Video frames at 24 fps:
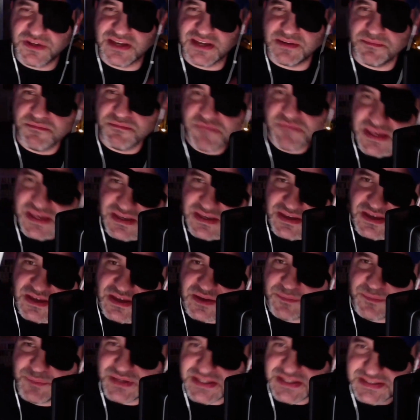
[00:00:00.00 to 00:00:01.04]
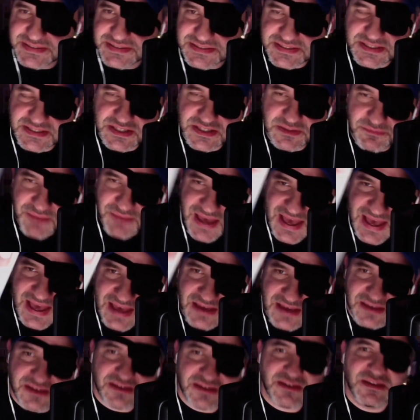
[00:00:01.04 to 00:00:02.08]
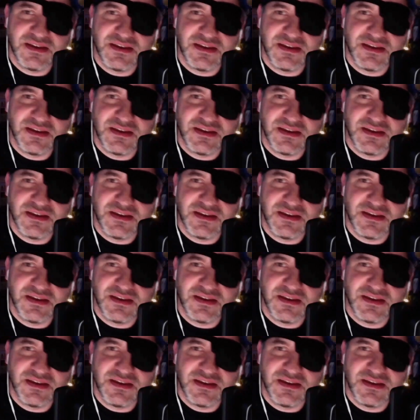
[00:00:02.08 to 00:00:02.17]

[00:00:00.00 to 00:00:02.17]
You had Amiga, PC, Mac,